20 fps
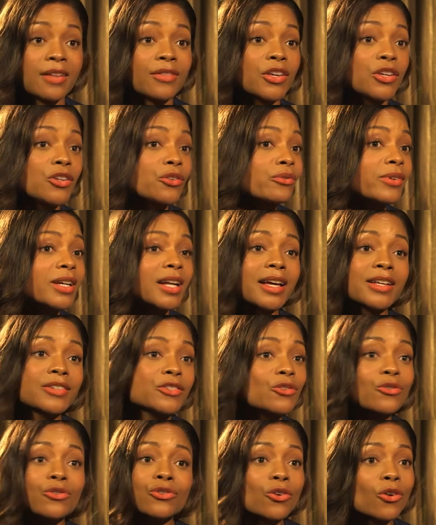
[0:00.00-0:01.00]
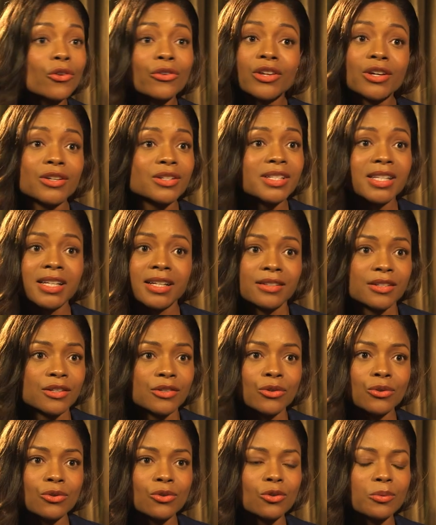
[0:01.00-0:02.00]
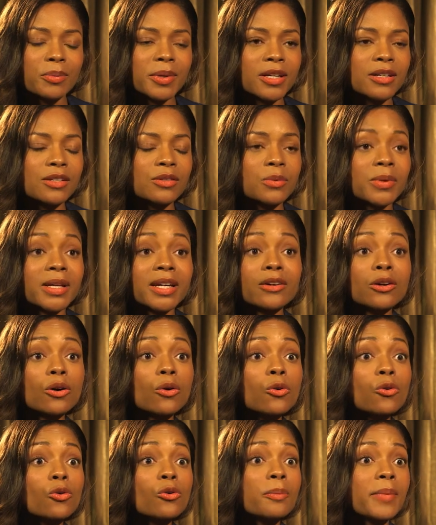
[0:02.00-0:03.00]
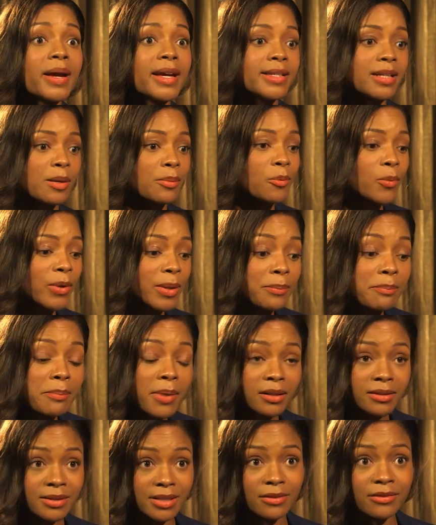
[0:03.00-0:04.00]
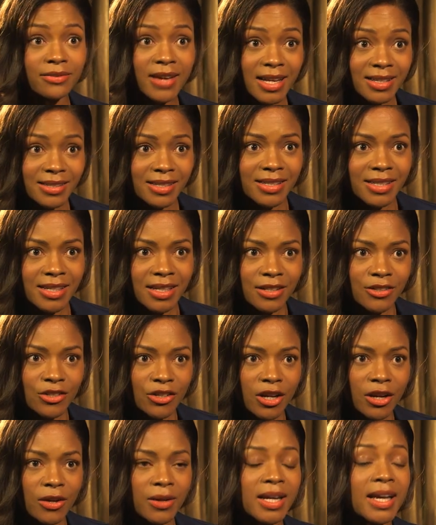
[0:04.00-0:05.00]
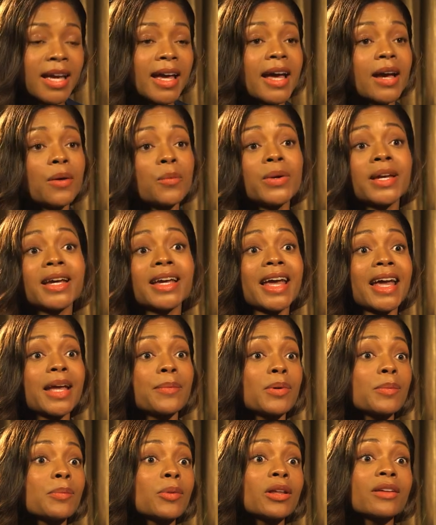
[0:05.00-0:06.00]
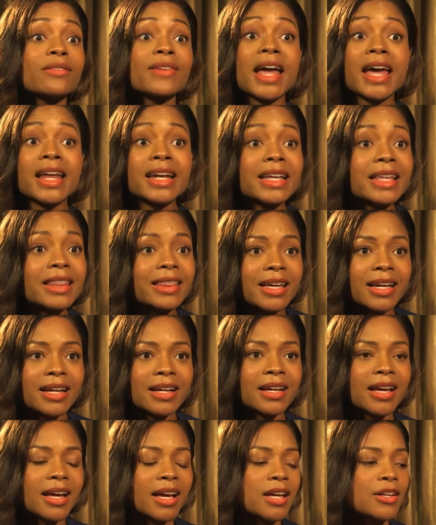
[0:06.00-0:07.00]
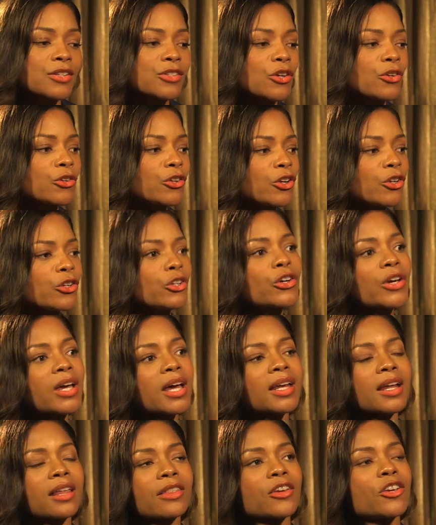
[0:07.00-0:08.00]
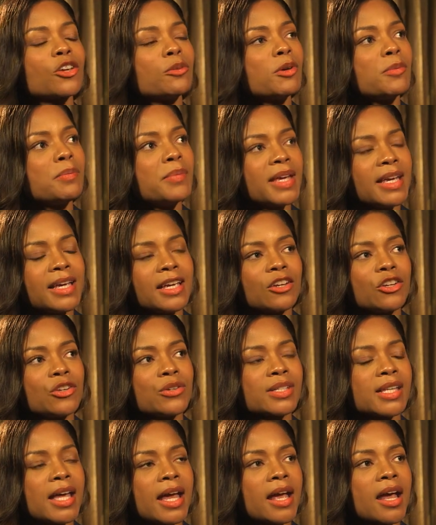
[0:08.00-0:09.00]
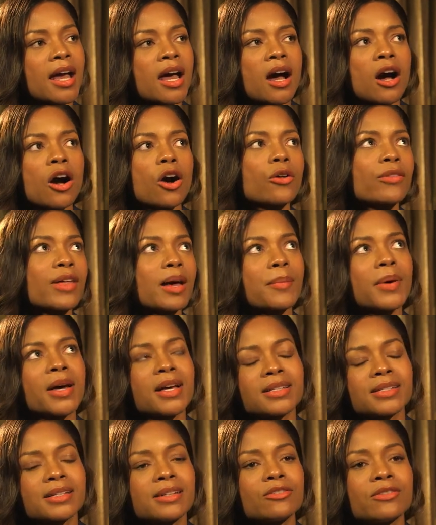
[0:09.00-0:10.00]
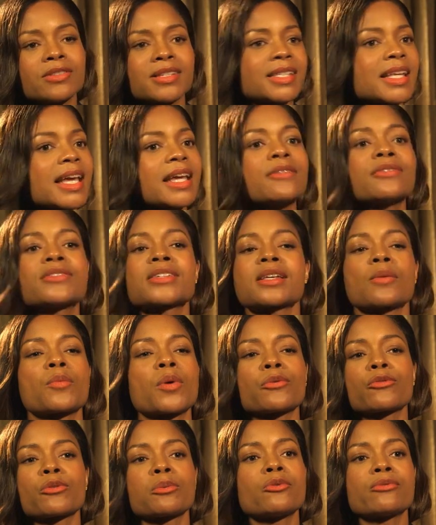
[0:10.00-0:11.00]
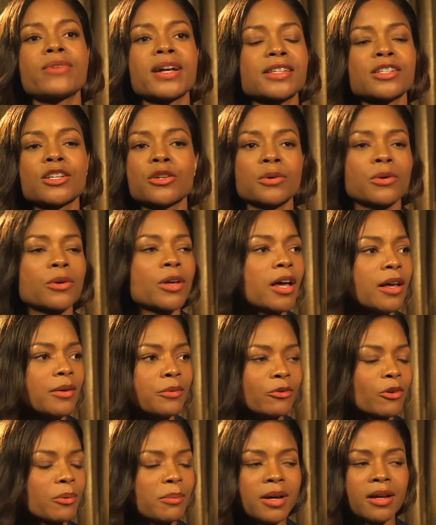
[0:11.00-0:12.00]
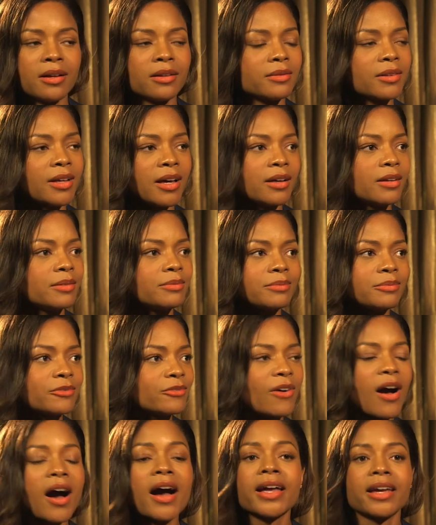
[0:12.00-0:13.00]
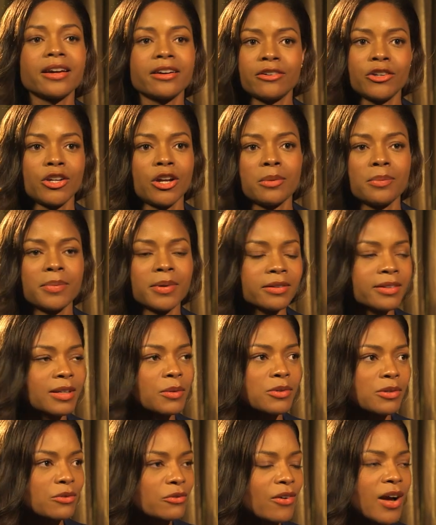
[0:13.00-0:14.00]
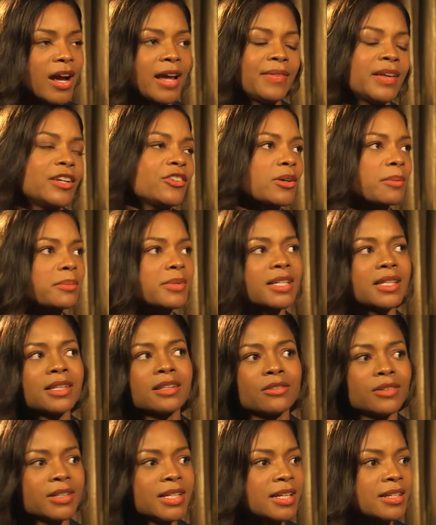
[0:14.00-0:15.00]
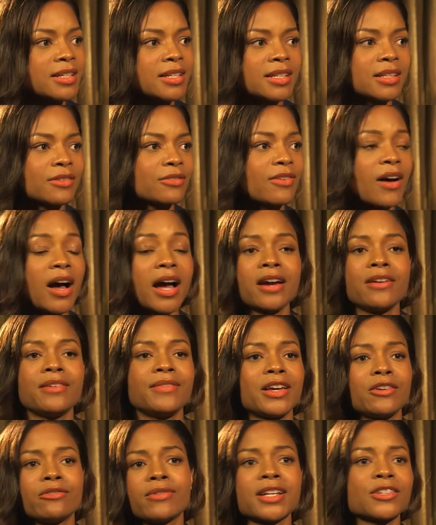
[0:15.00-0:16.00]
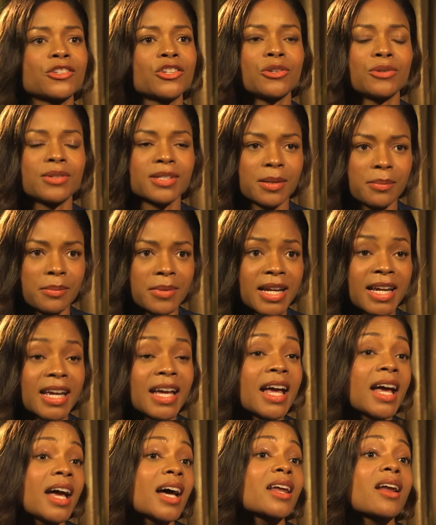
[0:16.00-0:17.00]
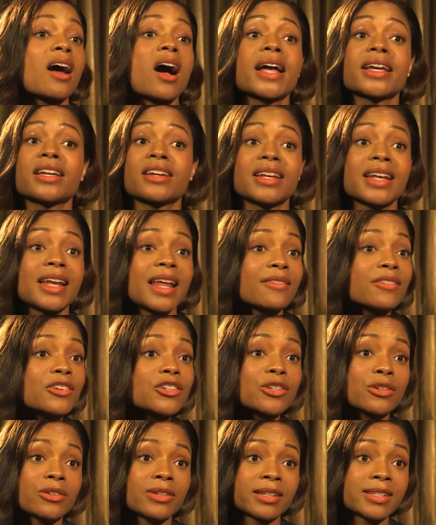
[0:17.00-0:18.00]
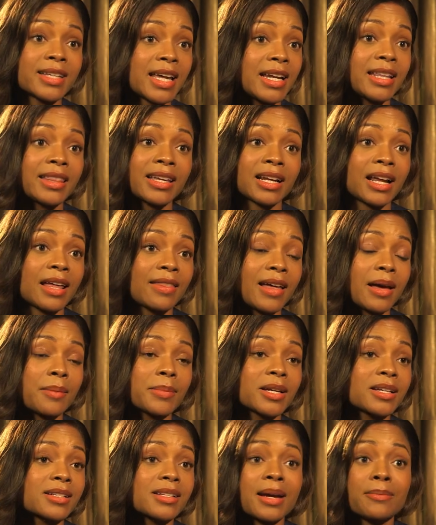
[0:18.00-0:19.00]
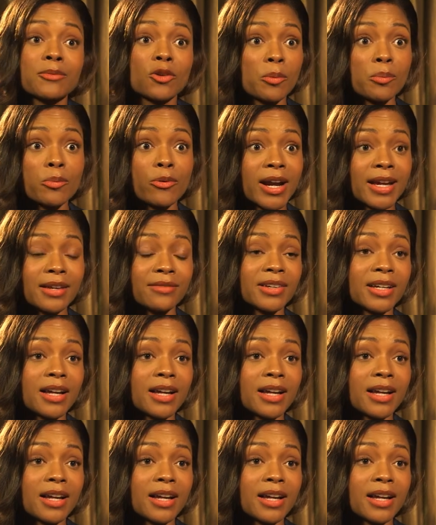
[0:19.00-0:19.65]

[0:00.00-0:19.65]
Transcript: that you realize you're not those things at all because we are all made up, we're multifaceted, you know, and we're capable of anything. So, you know, you look at another human being and you say, oh, that person saved someone from rescue, uh, from a, a, fire, you know, building was on fire and they jumped in the, into the fire and they rescued somebody. And I could never do anything like that because I'm not brave